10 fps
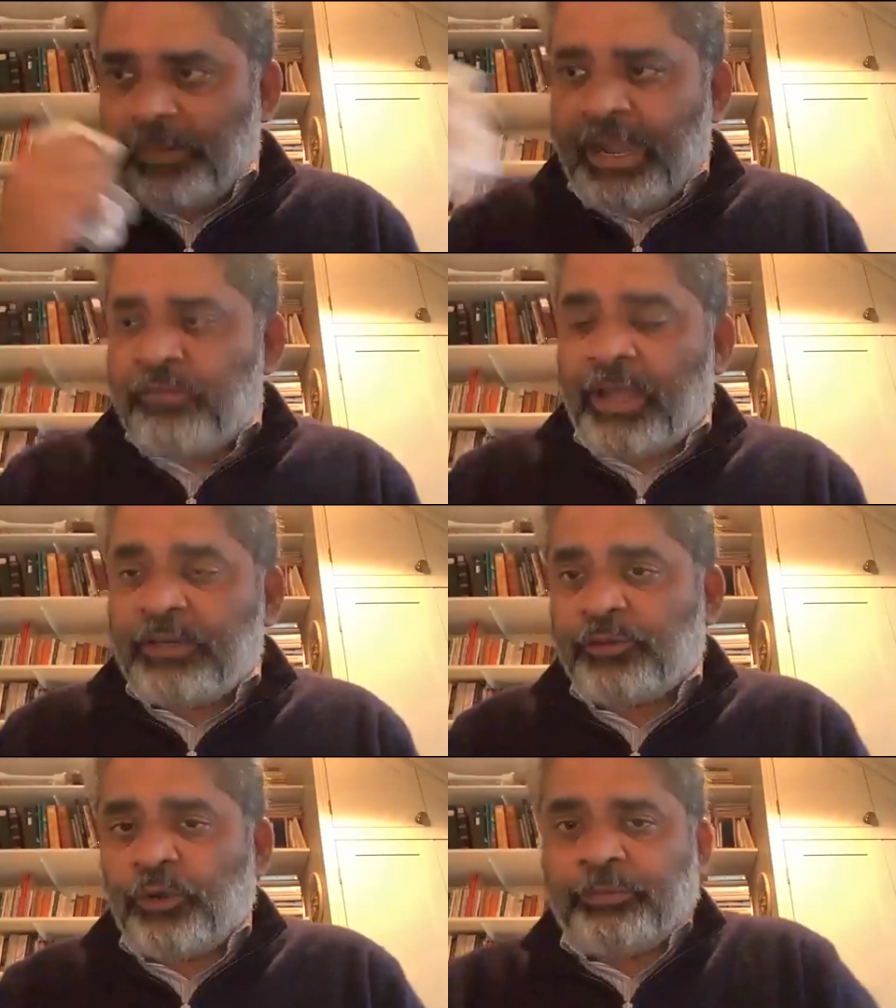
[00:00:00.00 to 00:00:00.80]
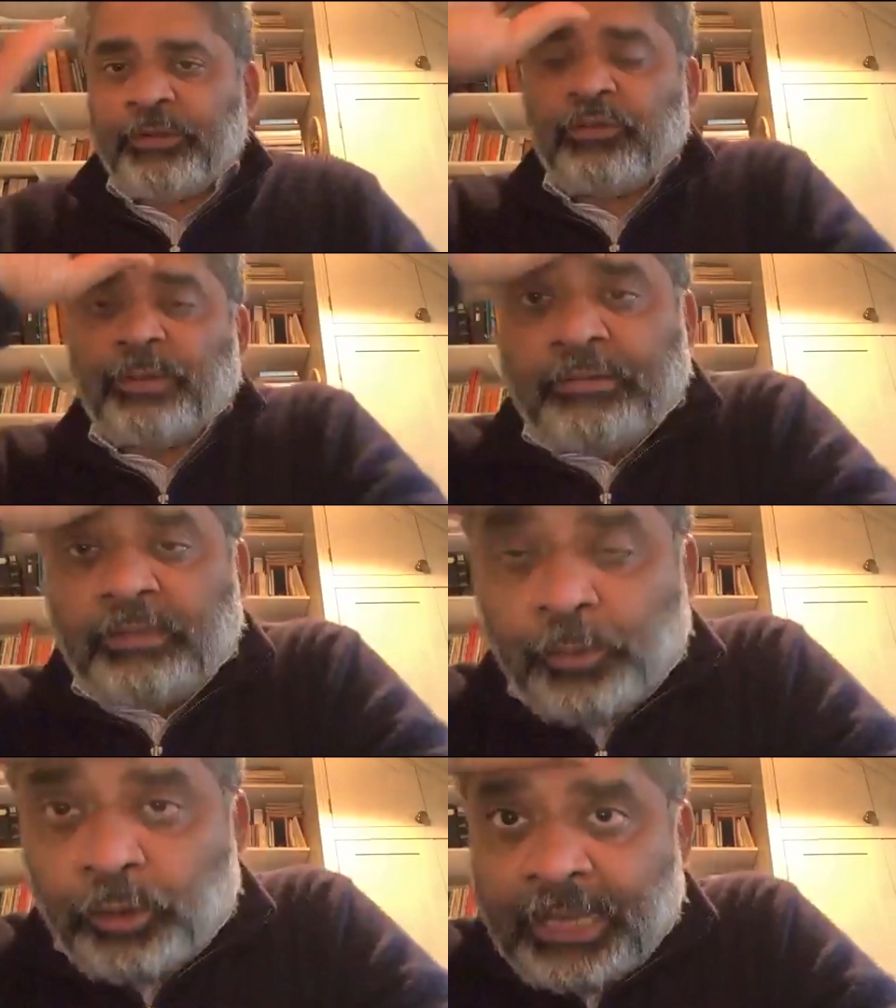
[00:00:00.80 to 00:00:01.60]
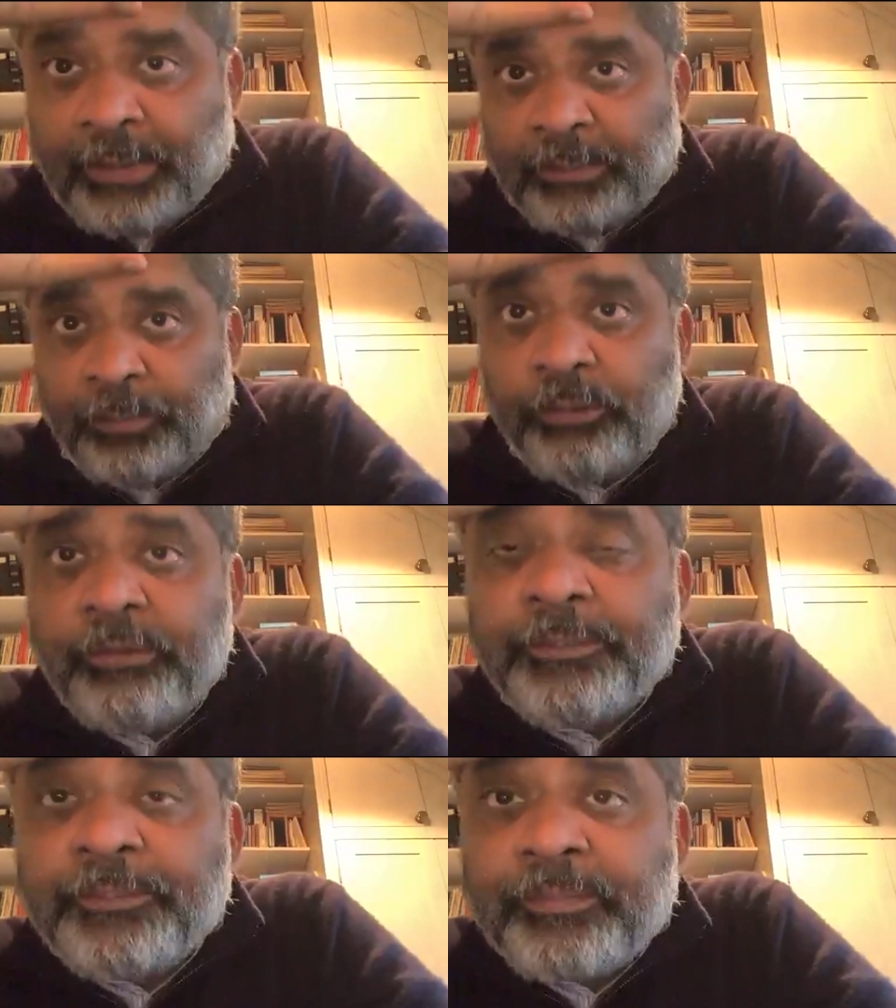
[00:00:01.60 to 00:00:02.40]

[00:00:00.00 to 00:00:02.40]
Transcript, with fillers: And one, of course, which is why I support climate bonds,